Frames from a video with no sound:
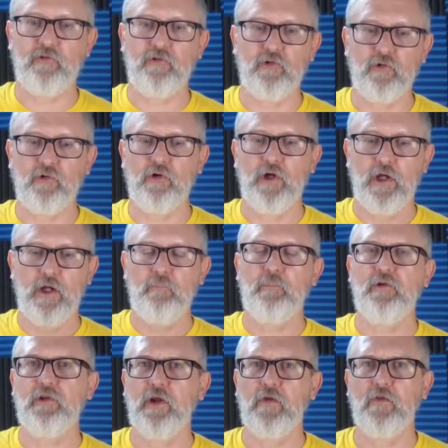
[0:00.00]
to
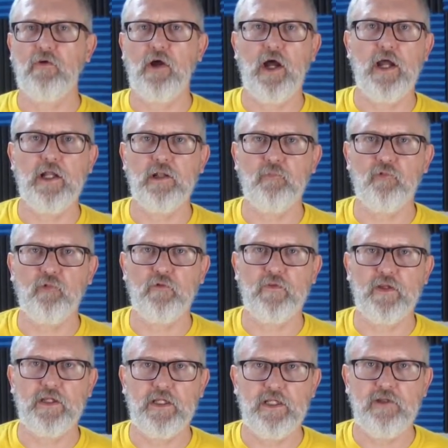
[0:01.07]
particular items with
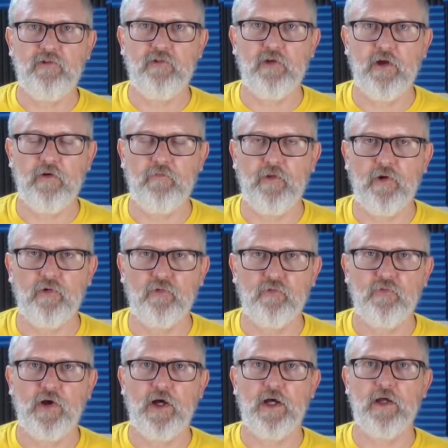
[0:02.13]
each of those
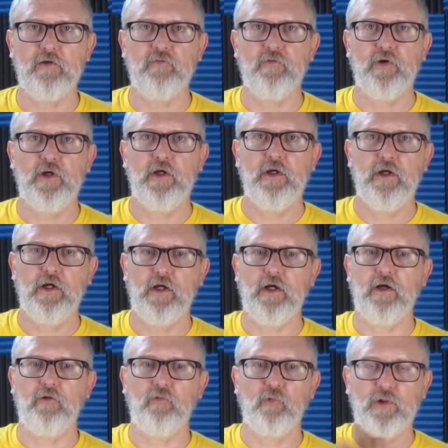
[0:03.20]
5
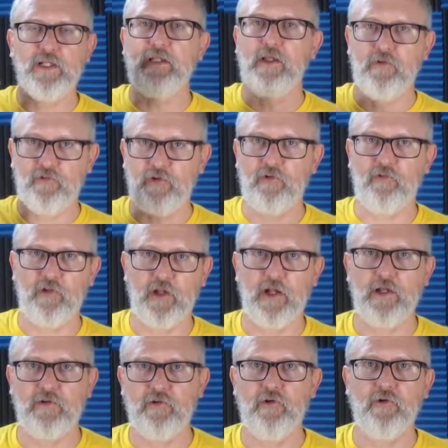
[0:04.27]
re-listens that I
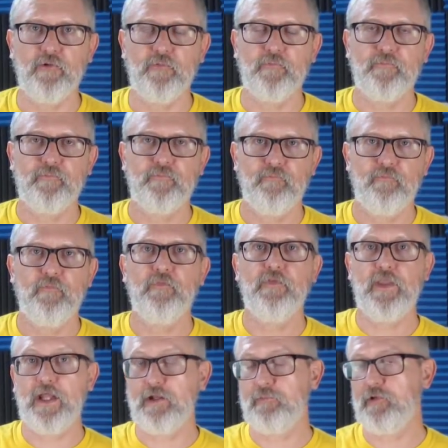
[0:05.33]
do.
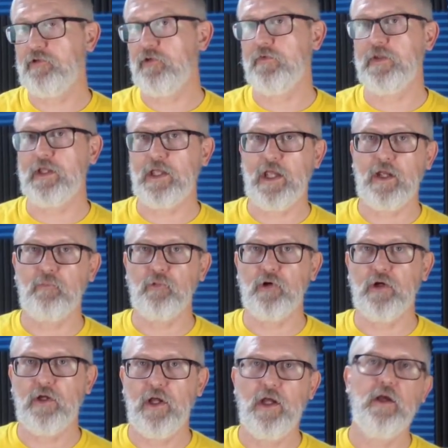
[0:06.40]
Then I'm going to turn the camera
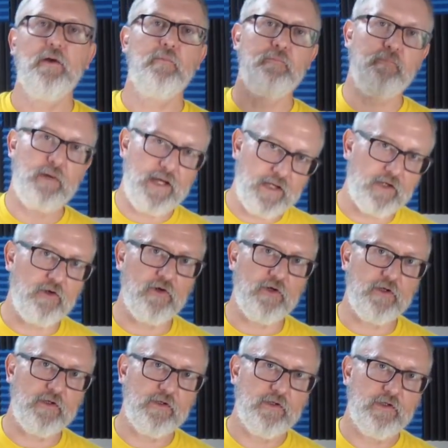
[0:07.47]
back
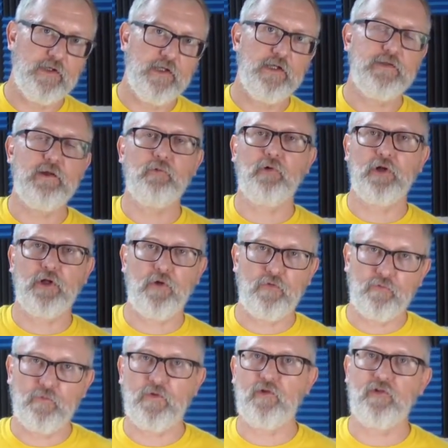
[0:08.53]
on. Then we're going to go
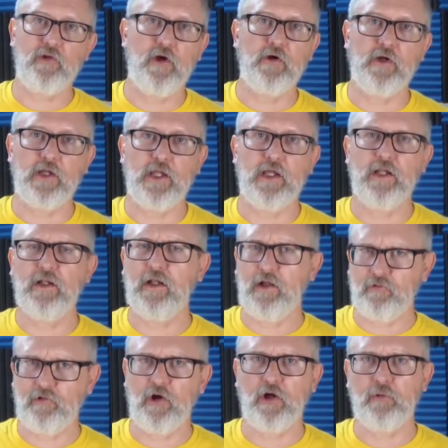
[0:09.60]
through the song again. I'll
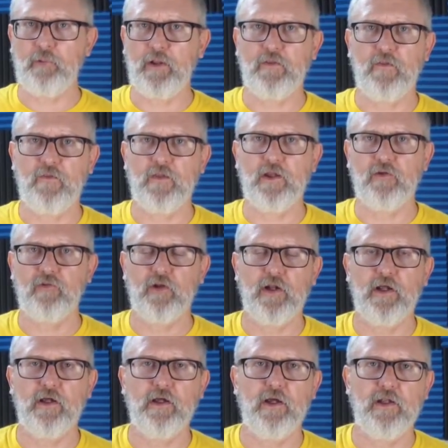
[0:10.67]
talk about the things that
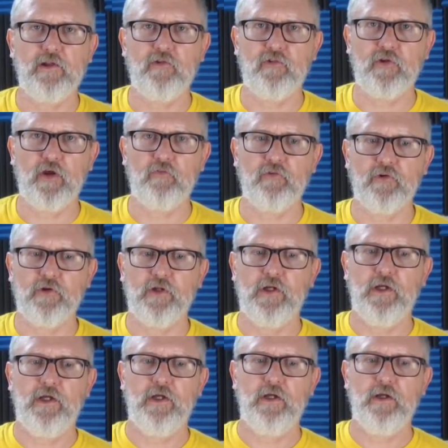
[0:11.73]
I discovered,
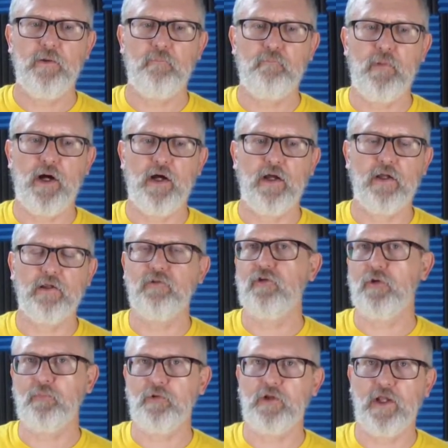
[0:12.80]
my
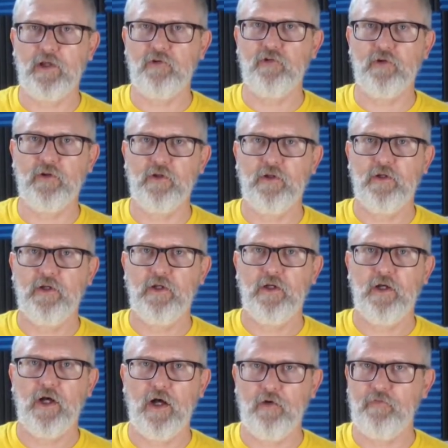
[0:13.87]
interpretation
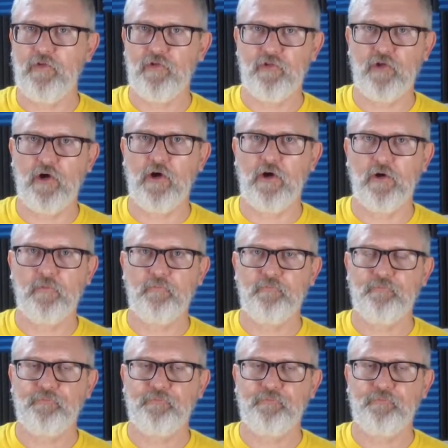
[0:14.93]
of the song,